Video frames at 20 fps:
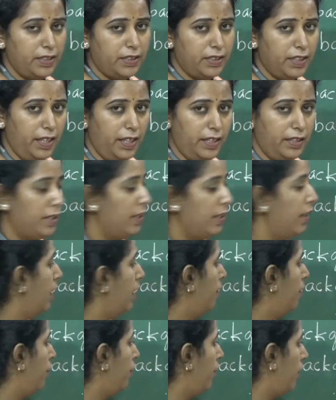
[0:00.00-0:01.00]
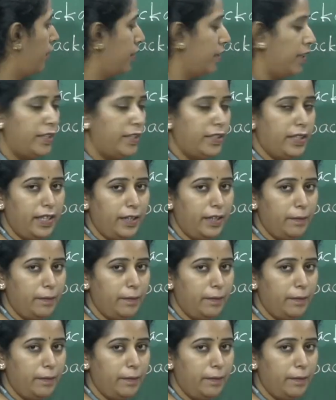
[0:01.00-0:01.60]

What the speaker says: present, for that